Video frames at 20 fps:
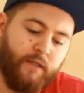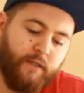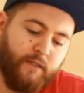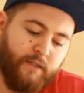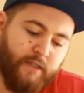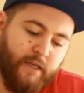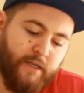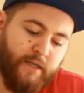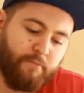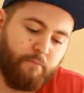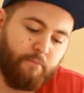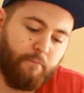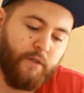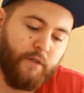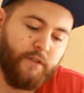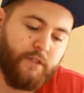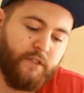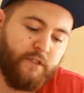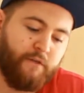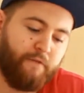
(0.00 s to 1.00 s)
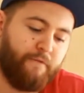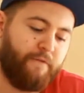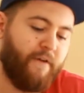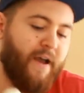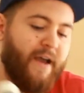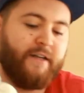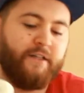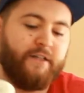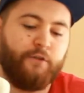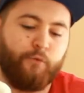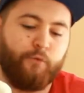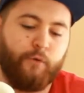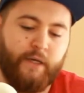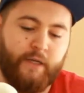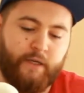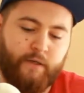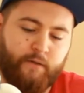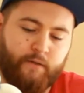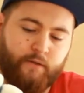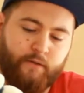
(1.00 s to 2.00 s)
says Monster
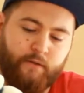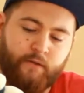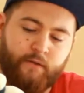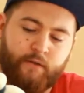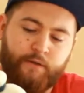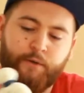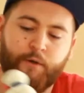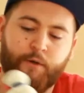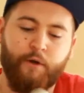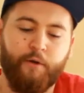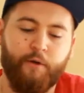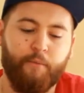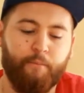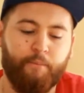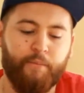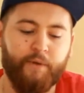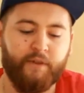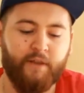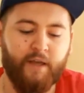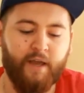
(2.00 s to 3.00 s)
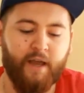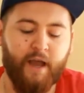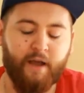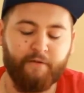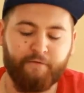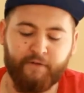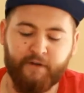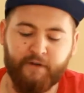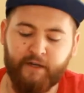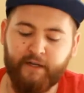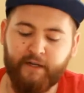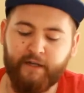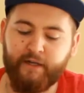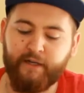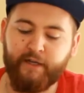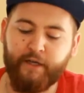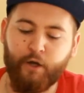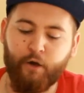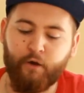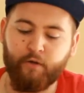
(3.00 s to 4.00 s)
Factory. But they have
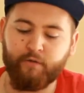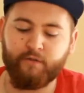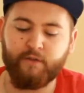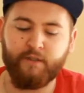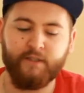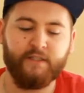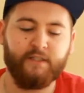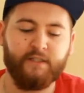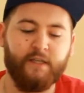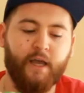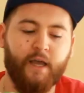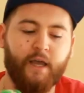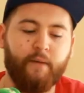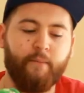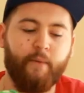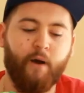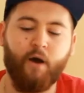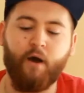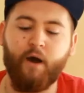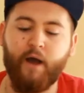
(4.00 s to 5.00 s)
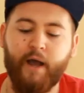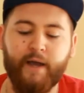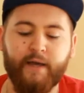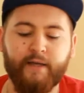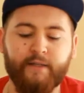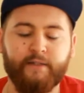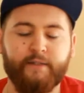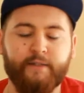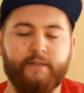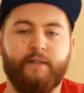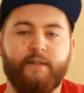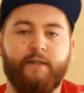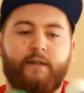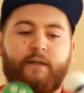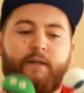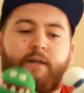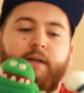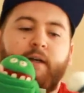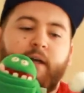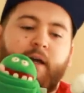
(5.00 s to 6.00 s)
clearly got the same eyes
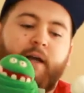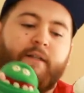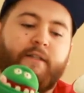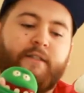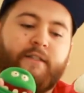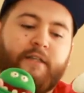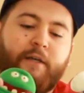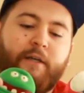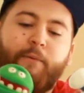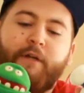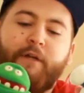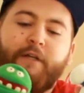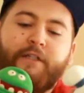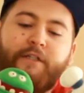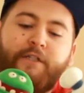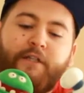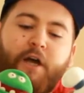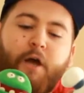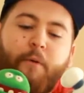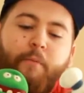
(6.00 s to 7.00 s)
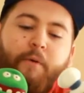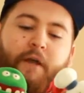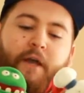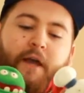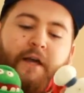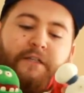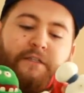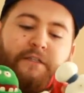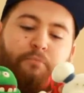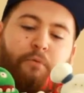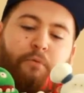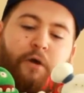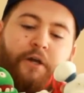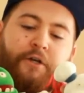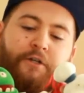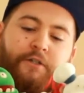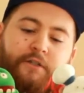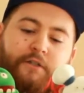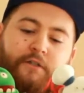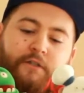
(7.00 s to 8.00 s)
and similar derpy
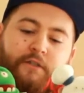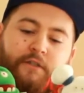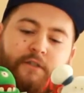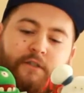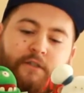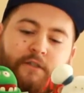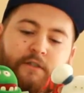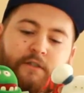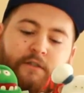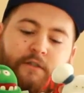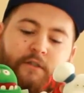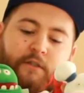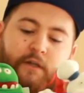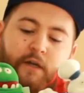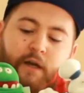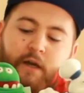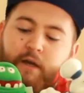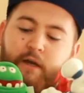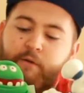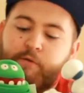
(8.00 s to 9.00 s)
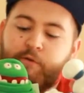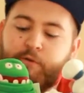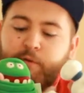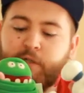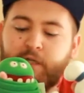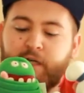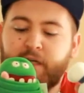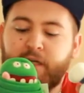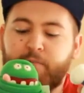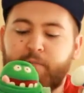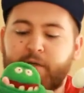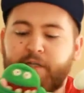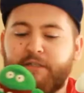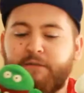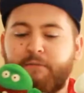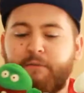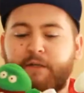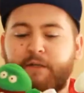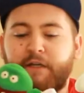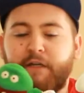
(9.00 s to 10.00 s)
expressions, which would lead me to
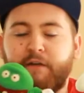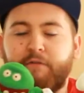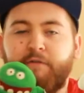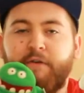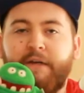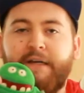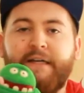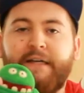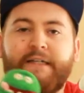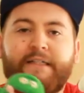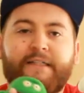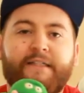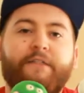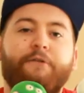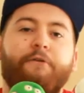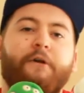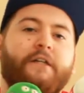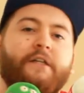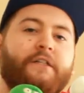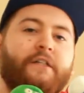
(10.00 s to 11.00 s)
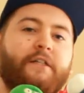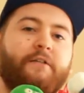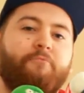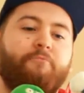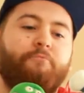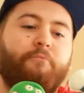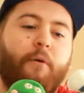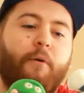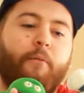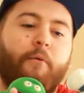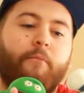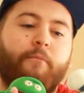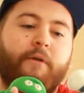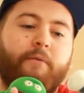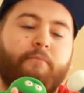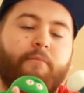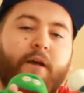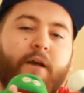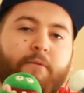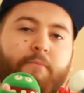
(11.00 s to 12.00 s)
believe these are actually probably
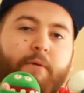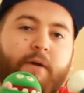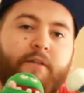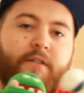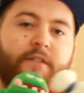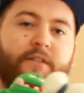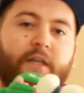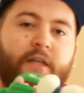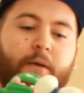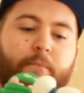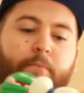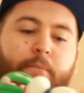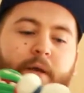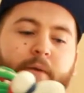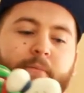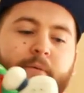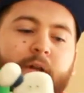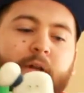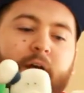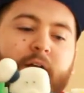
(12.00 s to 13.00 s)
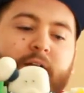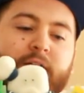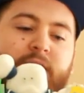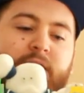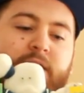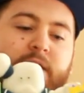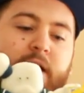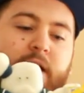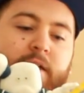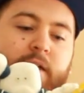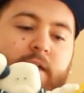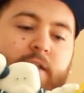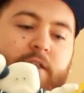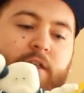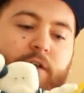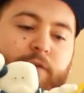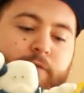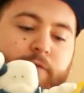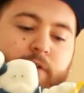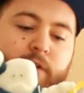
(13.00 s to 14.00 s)
made by the same people under slightly
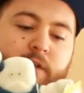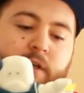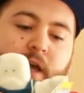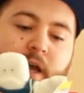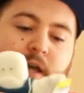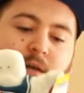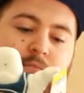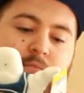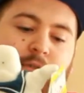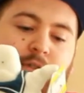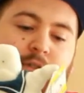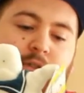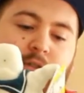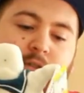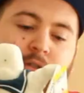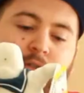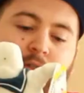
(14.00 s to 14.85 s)
different names.